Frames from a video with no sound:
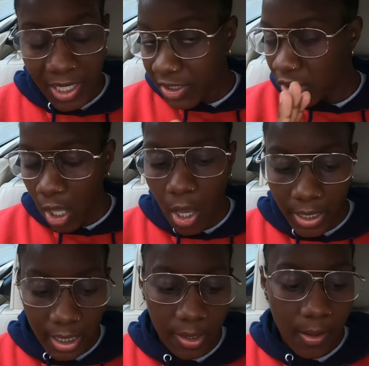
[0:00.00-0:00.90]
So let's just start
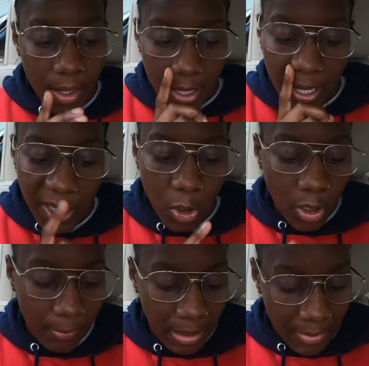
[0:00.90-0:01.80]
here. Here you
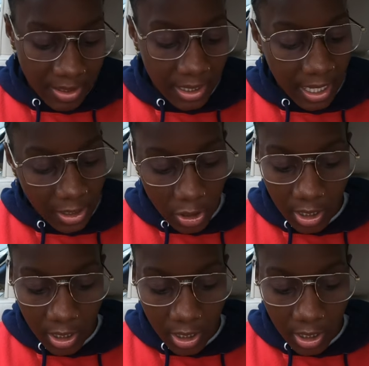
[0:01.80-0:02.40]
got the meet me again.